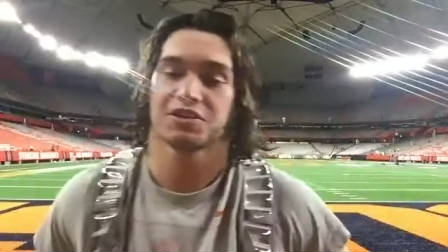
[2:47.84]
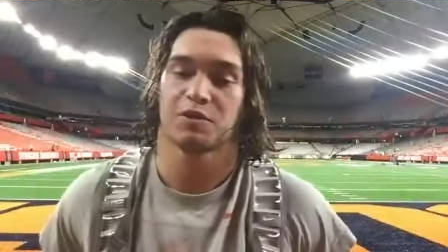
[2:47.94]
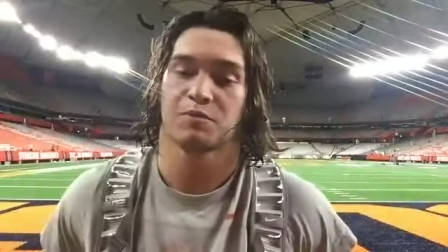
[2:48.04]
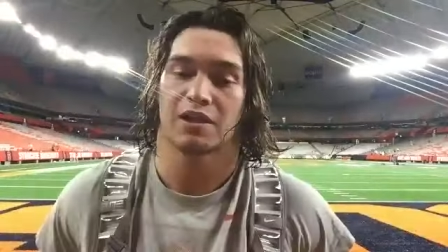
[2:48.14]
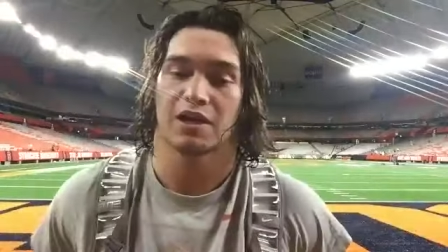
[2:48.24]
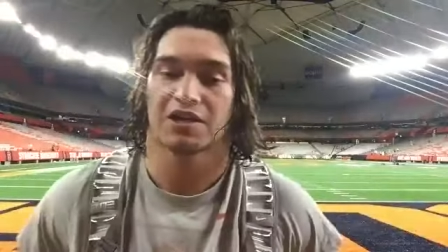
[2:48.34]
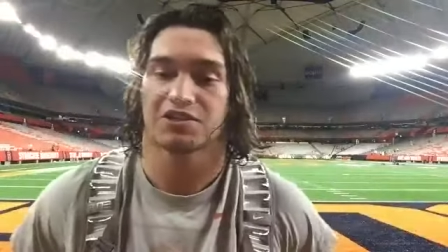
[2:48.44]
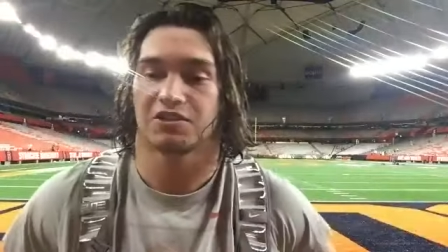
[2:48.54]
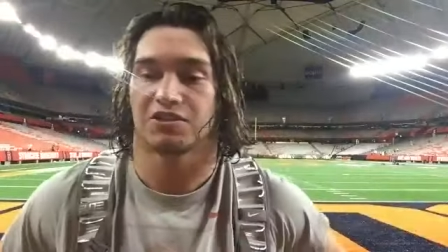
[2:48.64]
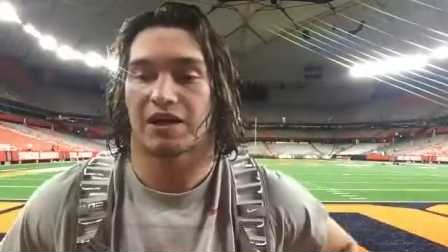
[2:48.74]
this being my
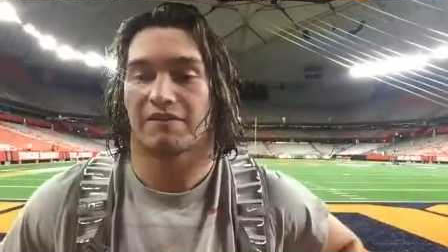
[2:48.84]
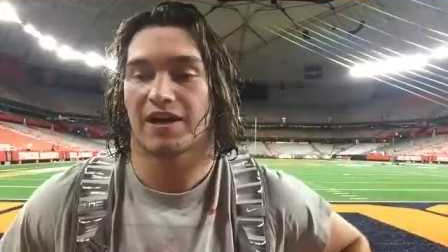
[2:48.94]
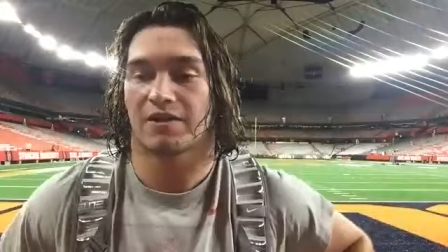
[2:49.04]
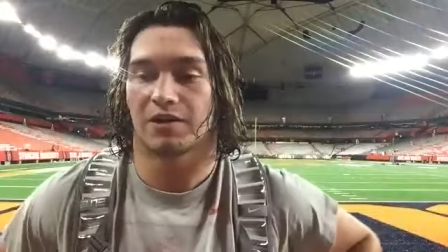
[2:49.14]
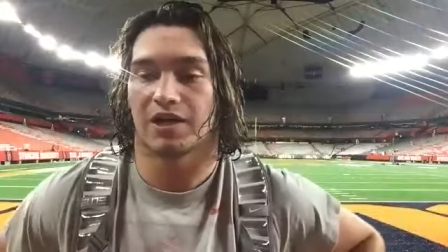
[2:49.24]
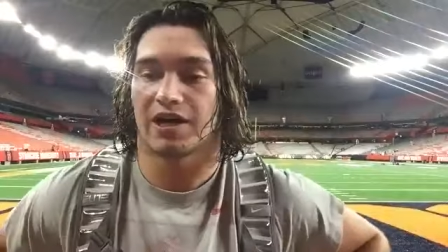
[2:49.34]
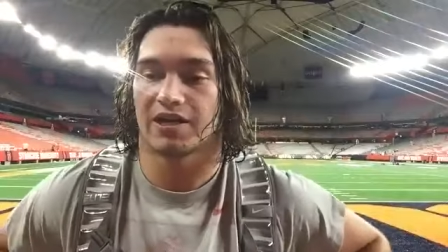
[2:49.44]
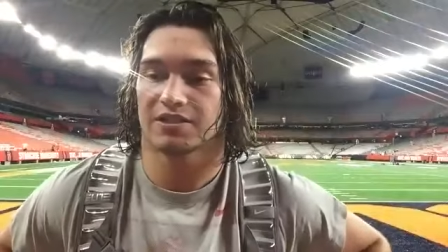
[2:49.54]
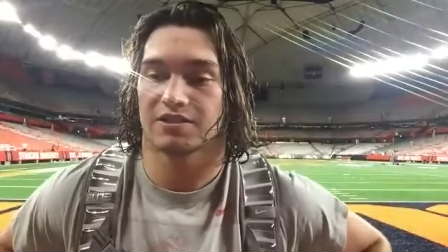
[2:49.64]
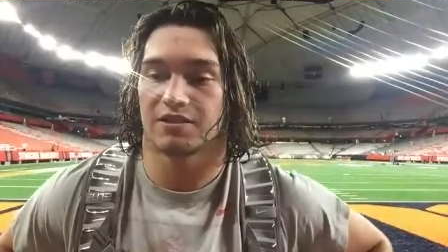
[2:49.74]
last year, I've had a
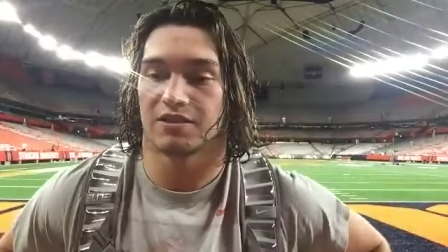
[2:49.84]
blast.